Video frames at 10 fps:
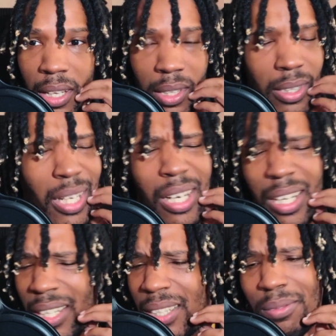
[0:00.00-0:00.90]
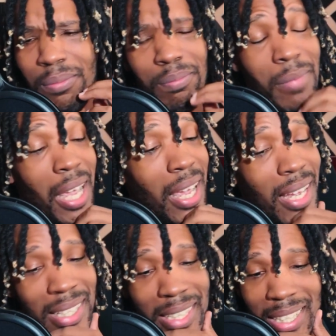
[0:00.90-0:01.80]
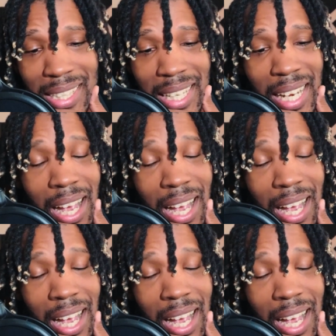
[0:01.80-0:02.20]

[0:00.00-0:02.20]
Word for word: yeah, man, shit.